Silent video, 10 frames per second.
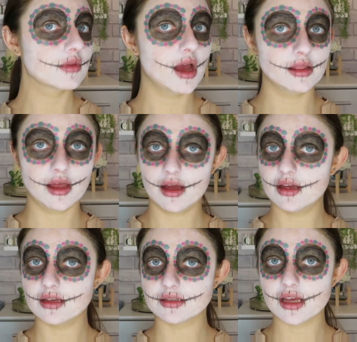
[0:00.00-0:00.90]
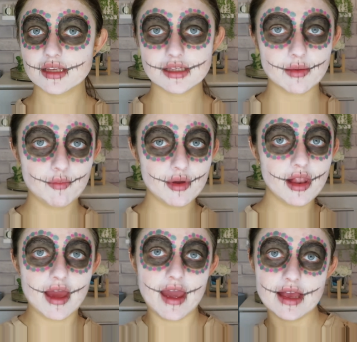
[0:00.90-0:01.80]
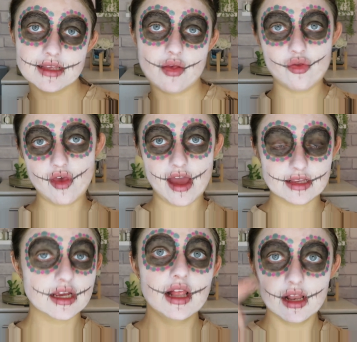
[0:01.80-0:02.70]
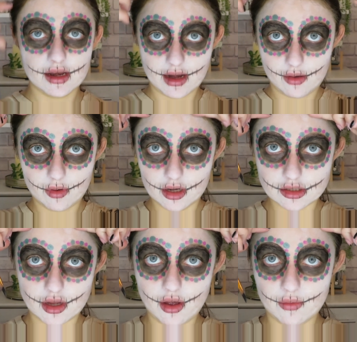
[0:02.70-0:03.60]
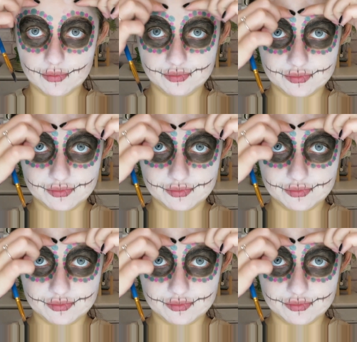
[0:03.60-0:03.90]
And that is simple as that. Now we're going to do